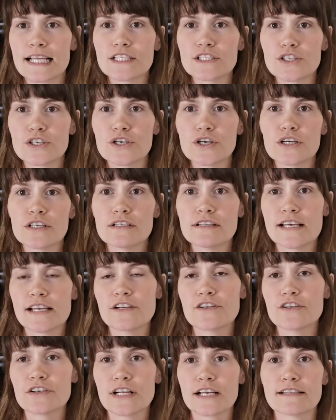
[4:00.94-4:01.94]
that's good,
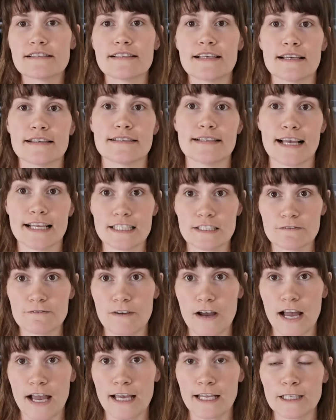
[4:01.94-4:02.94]
the internet says that's
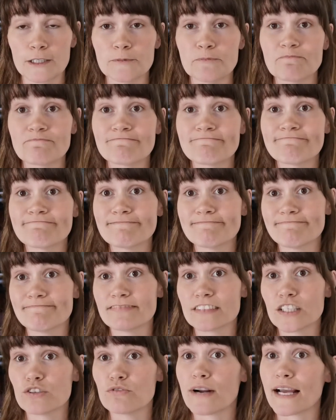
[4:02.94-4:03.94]
fine.
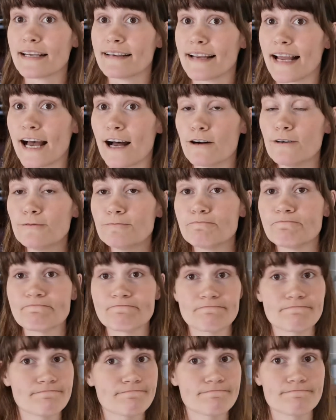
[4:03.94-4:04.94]
Right now,
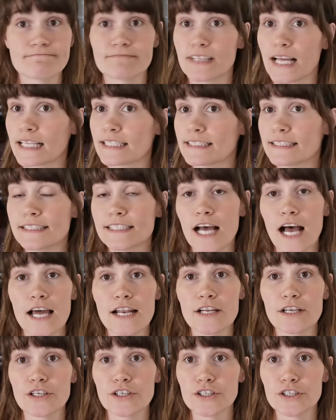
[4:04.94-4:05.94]
that's
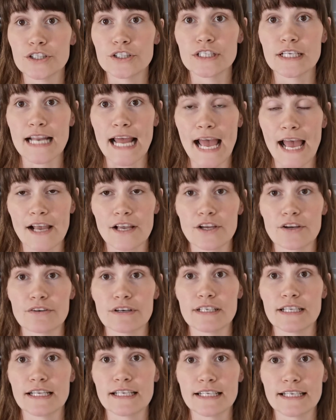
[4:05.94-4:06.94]
not a good and
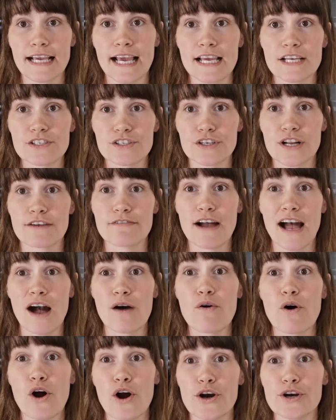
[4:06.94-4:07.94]
accurate indication of
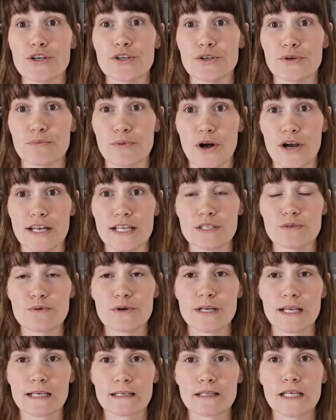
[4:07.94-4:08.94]
how hard your body's
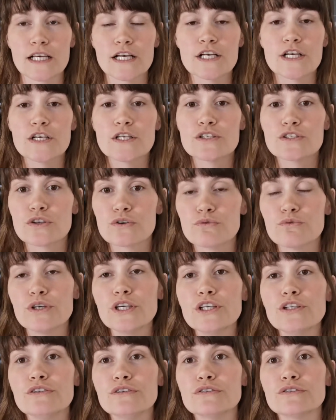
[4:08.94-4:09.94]
working. So
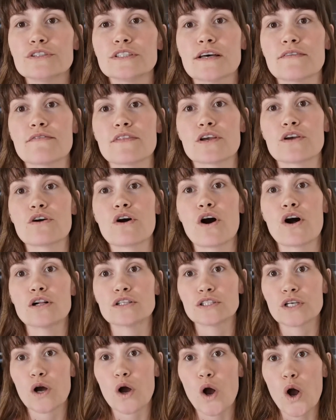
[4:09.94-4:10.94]
we use something
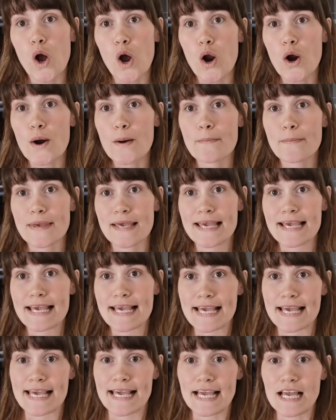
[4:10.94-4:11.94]
called
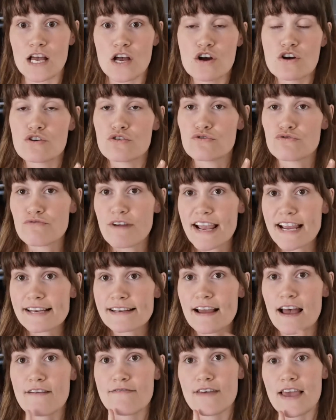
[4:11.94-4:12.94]
RPE,
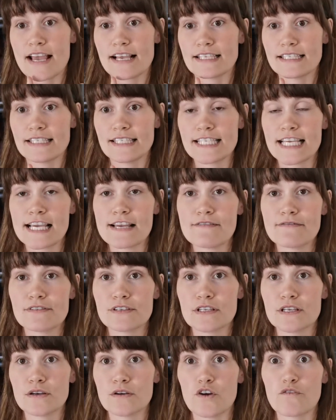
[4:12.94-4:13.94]
rate of
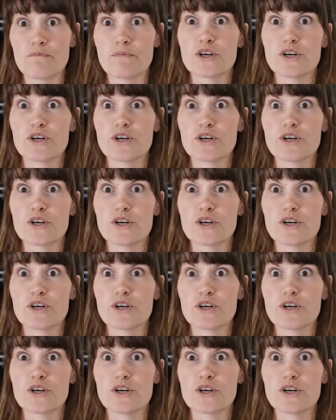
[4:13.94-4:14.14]
perceived